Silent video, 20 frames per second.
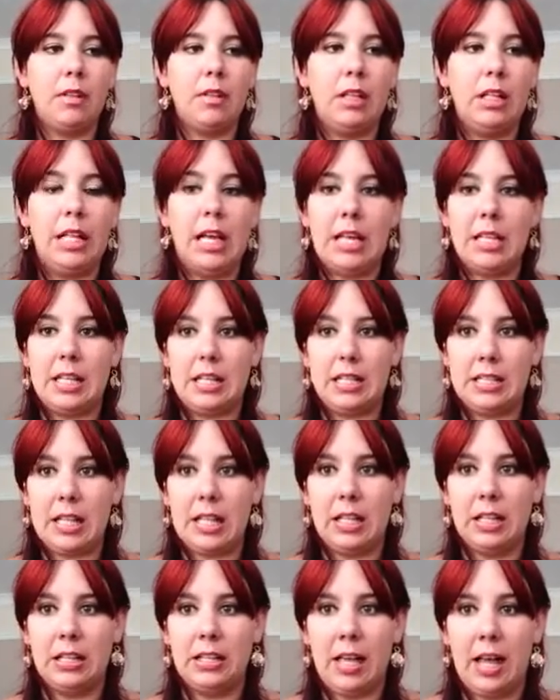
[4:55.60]
that
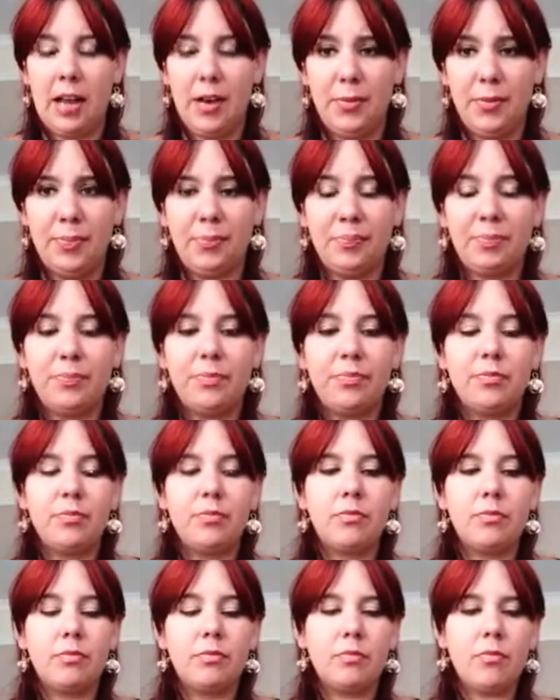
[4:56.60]
settle down,
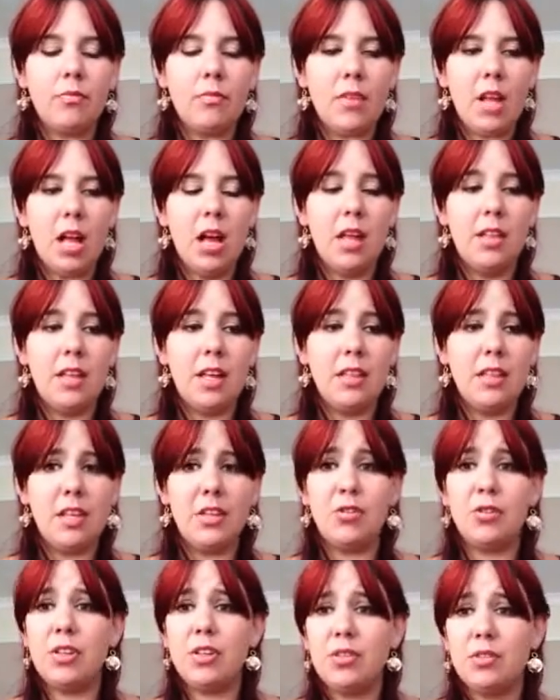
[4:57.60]
and then they
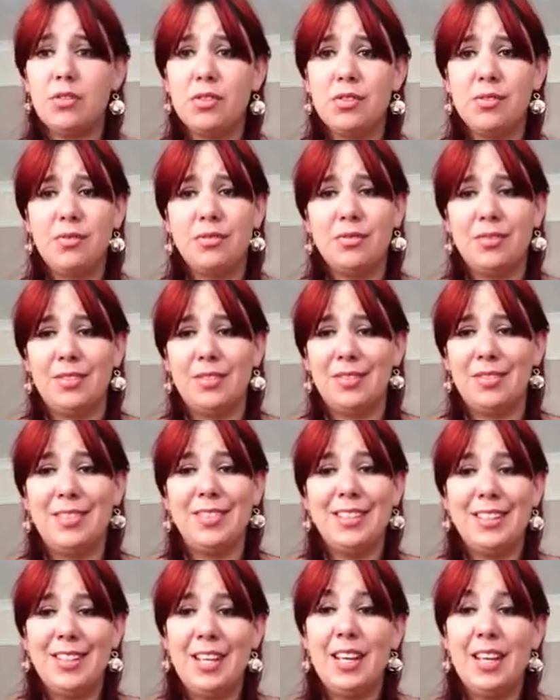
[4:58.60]
drilled
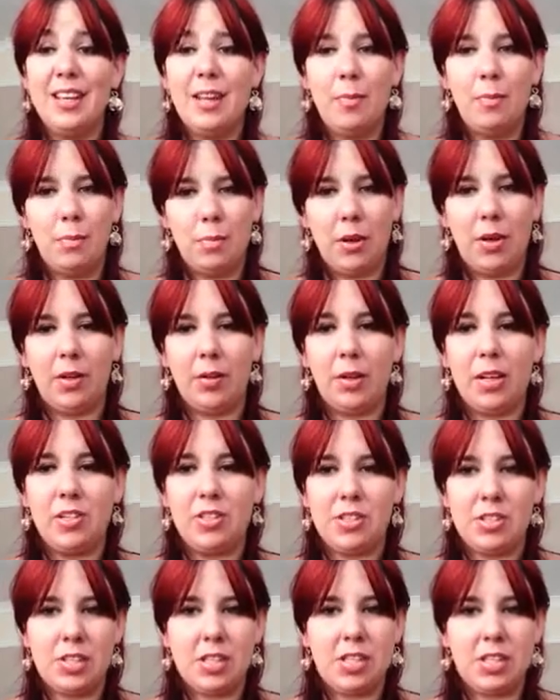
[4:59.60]
by the way,
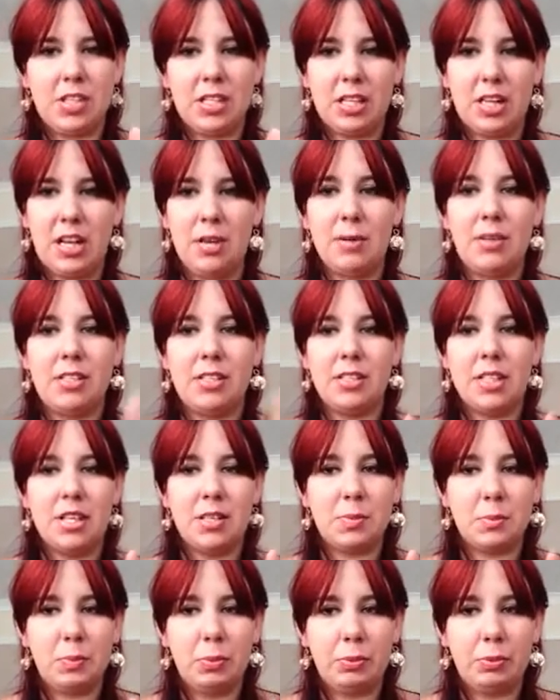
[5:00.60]
just a disclaimer, this gets
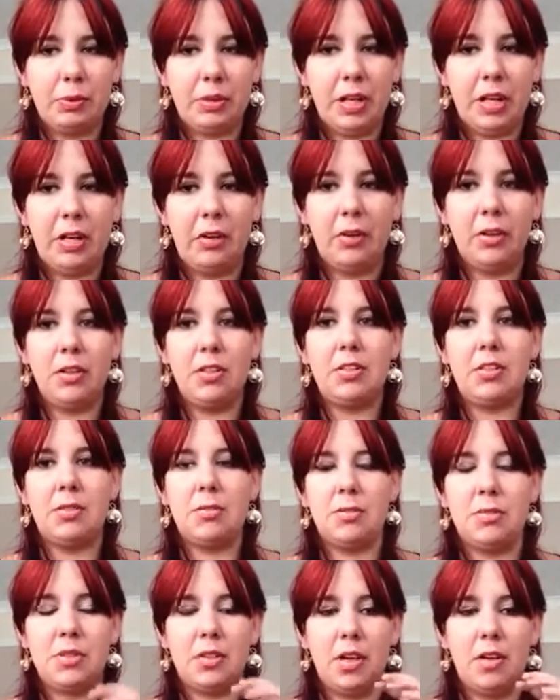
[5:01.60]
pretty
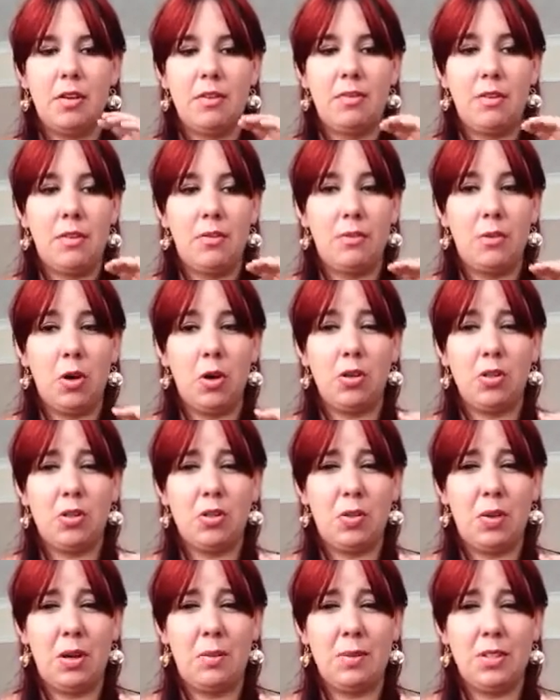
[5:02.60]
gruesome, so if you've got a
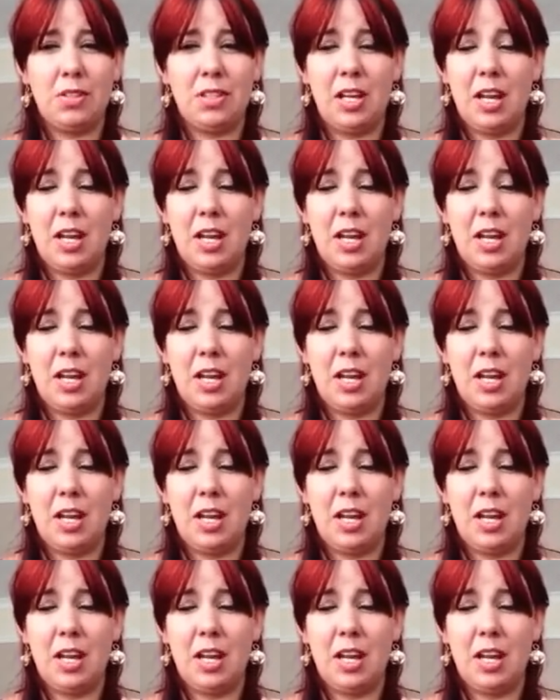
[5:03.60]
squeamish